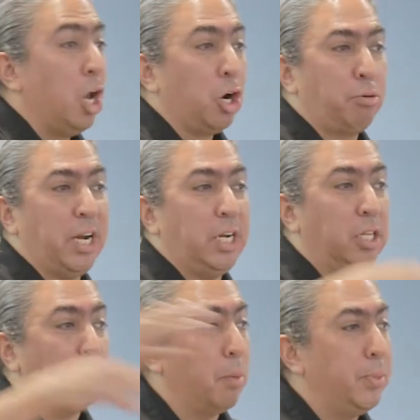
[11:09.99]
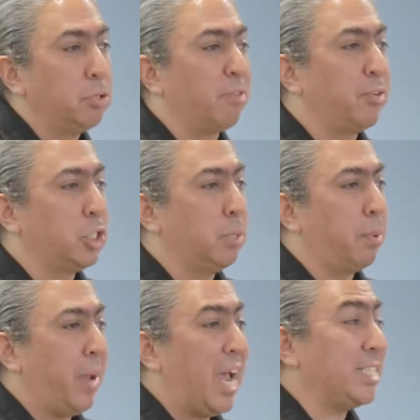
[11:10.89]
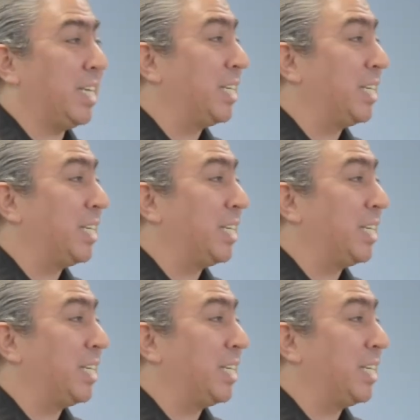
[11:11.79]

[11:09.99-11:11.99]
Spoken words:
creating an open door for super PACs